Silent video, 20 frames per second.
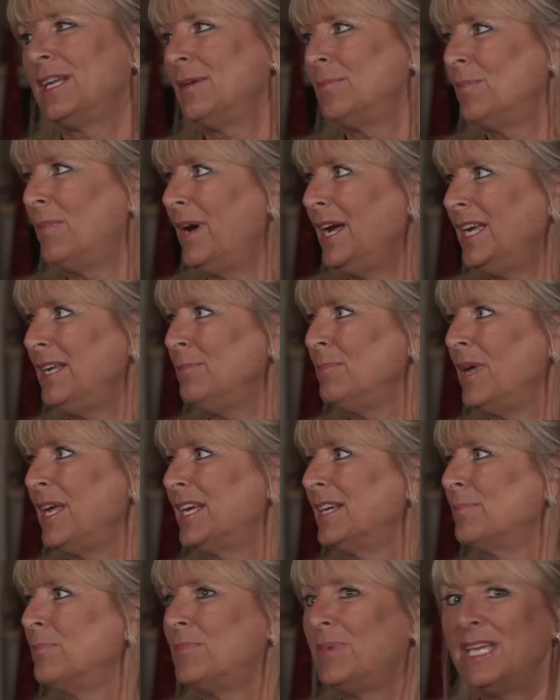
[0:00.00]
it might make
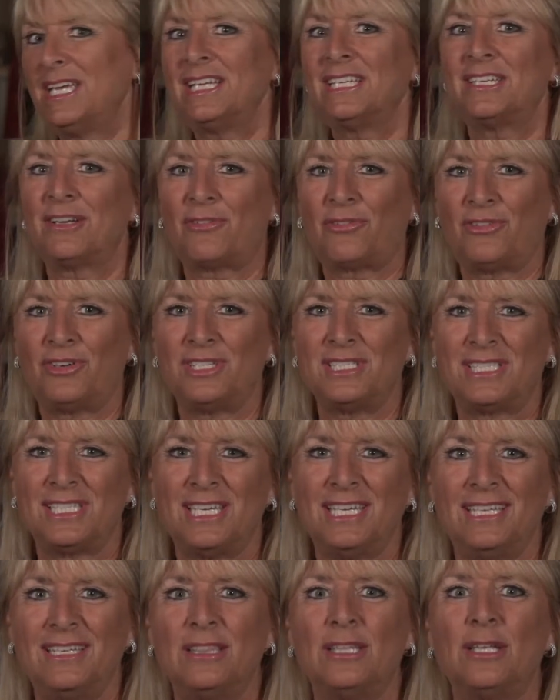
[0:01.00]
a big difference
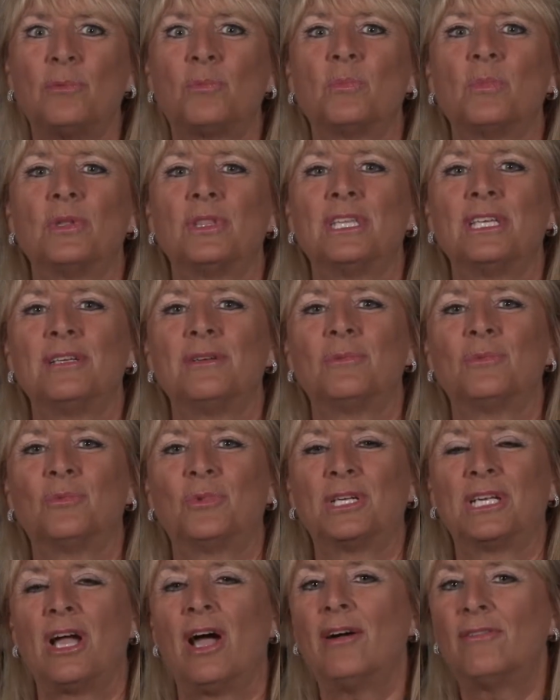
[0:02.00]
in the, the
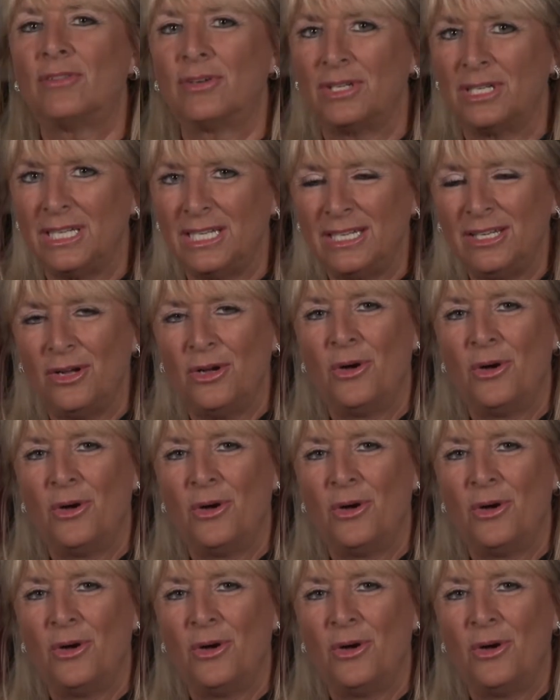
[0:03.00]
recovery